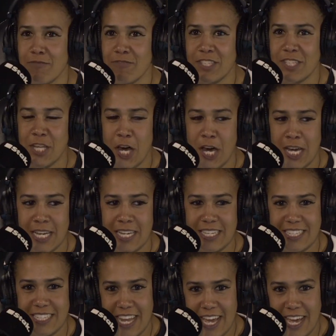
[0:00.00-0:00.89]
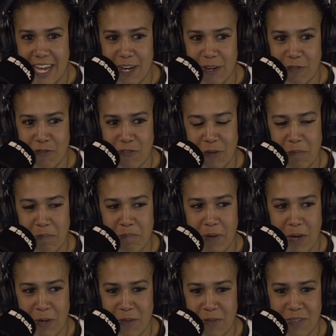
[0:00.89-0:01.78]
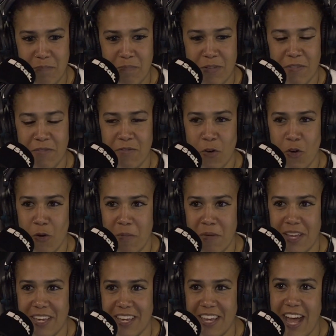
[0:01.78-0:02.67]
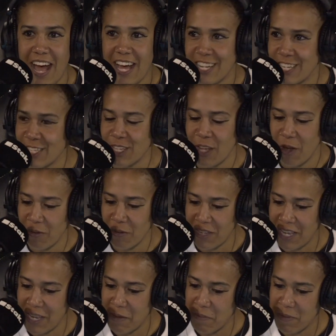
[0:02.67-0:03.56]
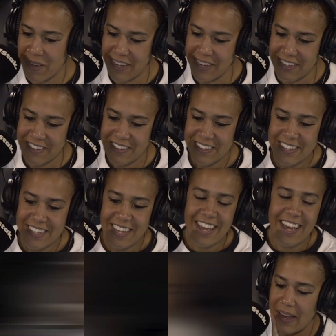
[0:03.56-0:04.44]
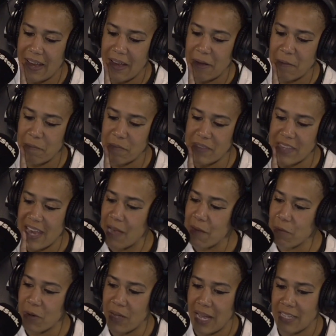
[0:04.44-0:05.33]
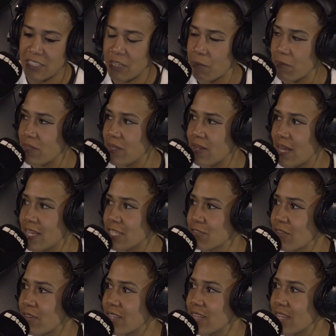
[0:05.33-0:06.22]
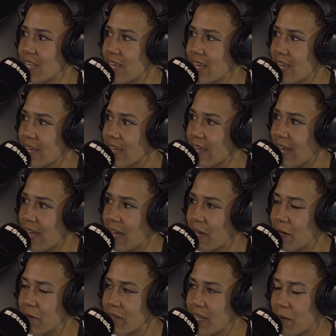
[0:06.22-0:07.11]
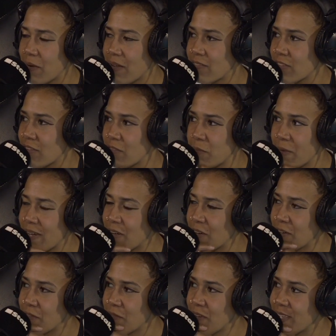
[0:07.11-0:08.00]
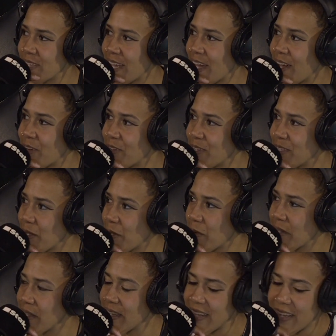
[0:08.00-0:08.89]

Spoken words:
retired now from both performing and goalkeeping. And we'll catch up with you later on in the year. We'll have to have you back on and find out how you're doing.